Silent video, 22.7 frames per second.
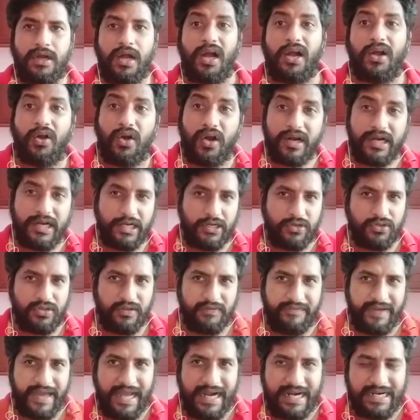According to the
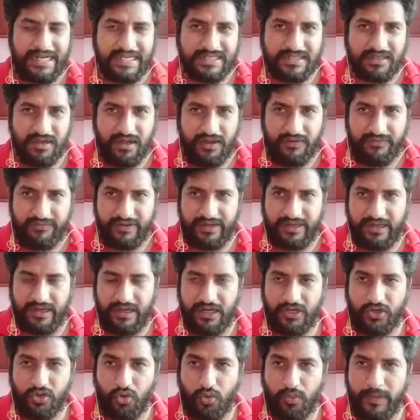Faraday's law of
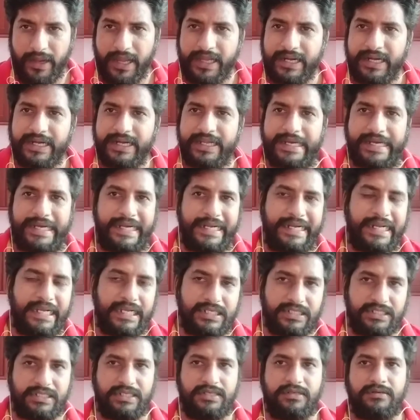electromagnetic
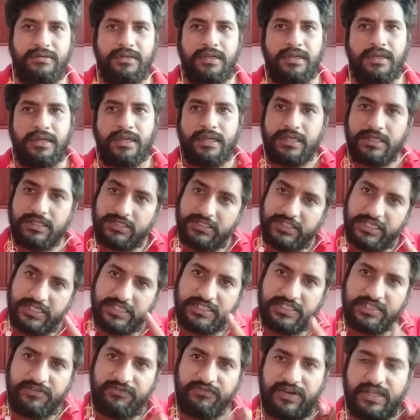induction, change
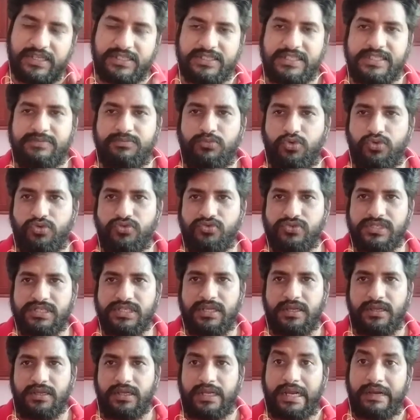in flux is produced now.